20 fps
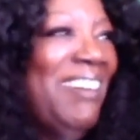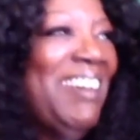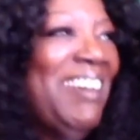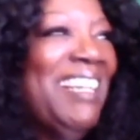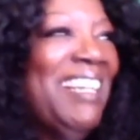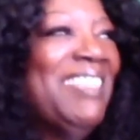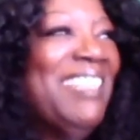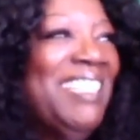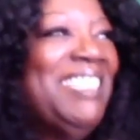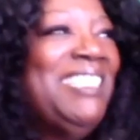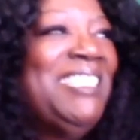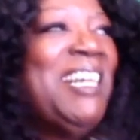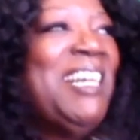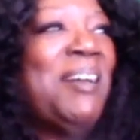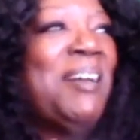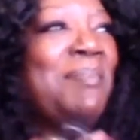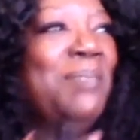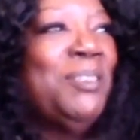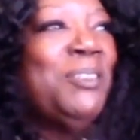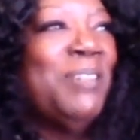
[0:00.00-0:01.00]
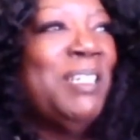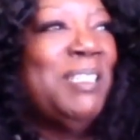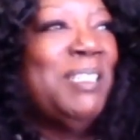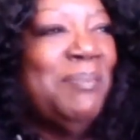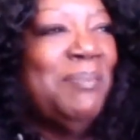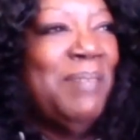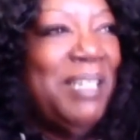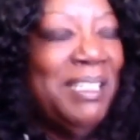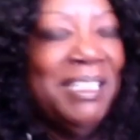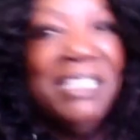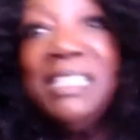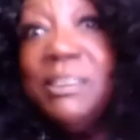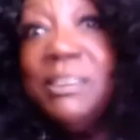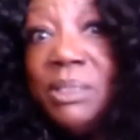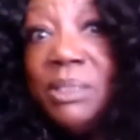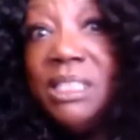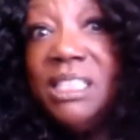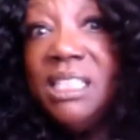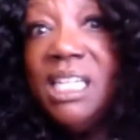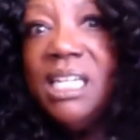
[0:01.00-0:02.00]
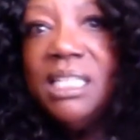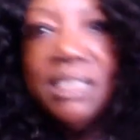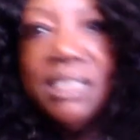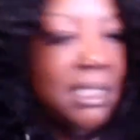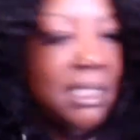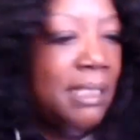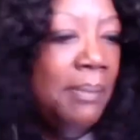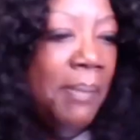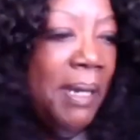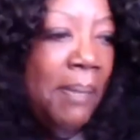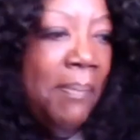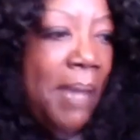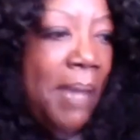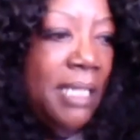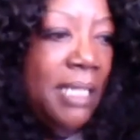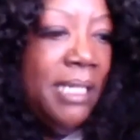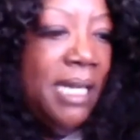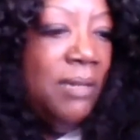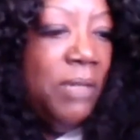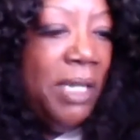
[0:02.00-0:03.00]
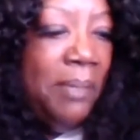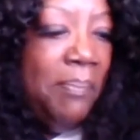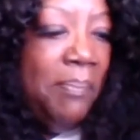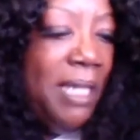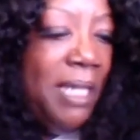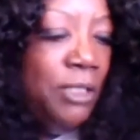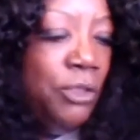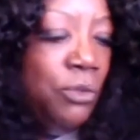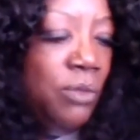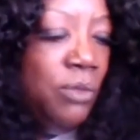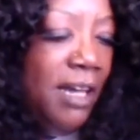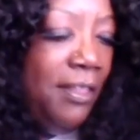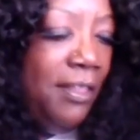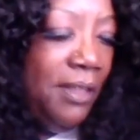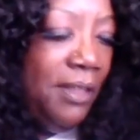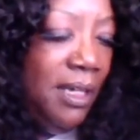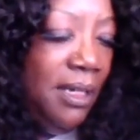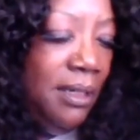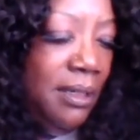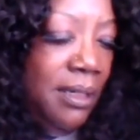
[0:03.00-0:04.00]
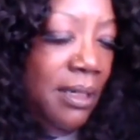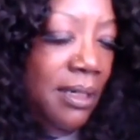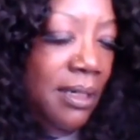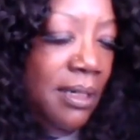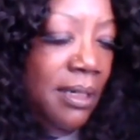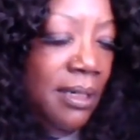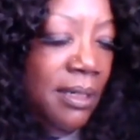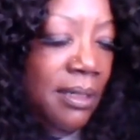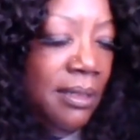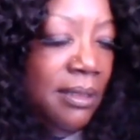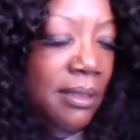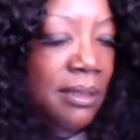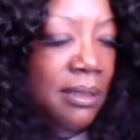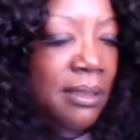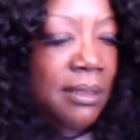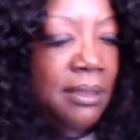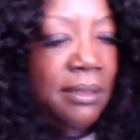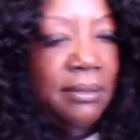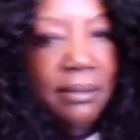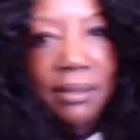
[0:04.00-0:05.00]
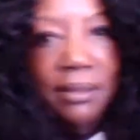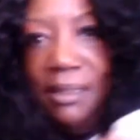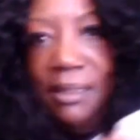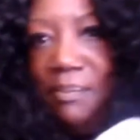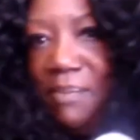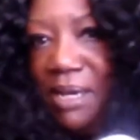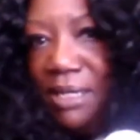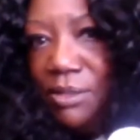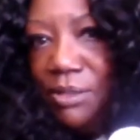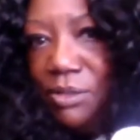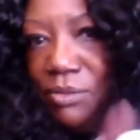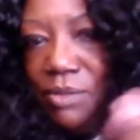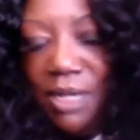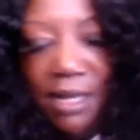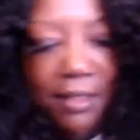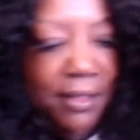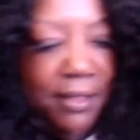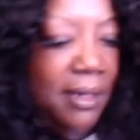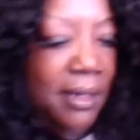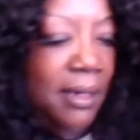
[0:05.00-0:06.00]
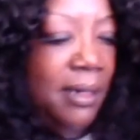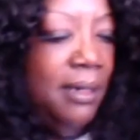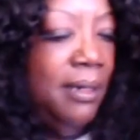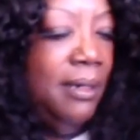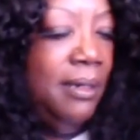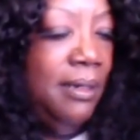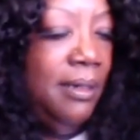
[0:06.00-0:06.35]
Okay, let's shake up the Tresemme. Let's see what it does, because it may do nothing. It may do nothing.